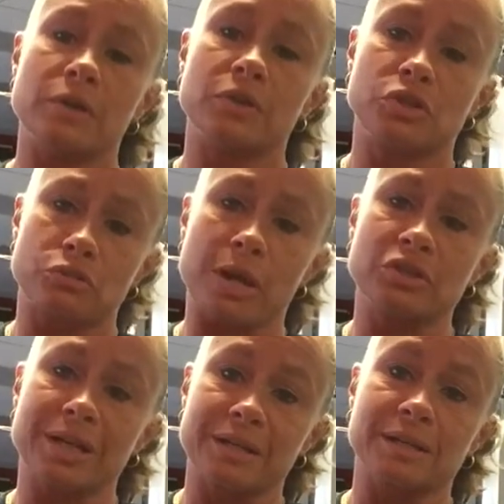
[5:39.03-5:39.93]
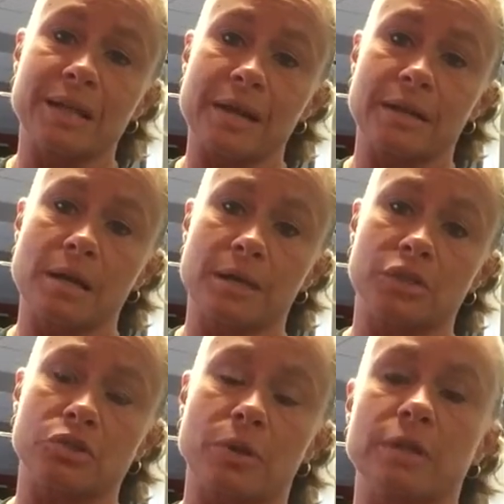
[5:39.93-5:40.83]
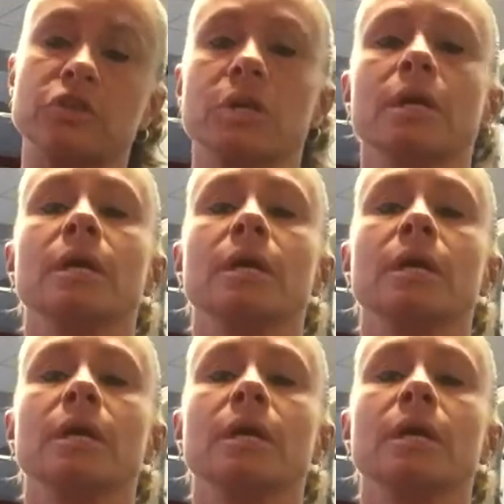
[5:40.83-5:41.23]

the stretch, like a static kind of stretch,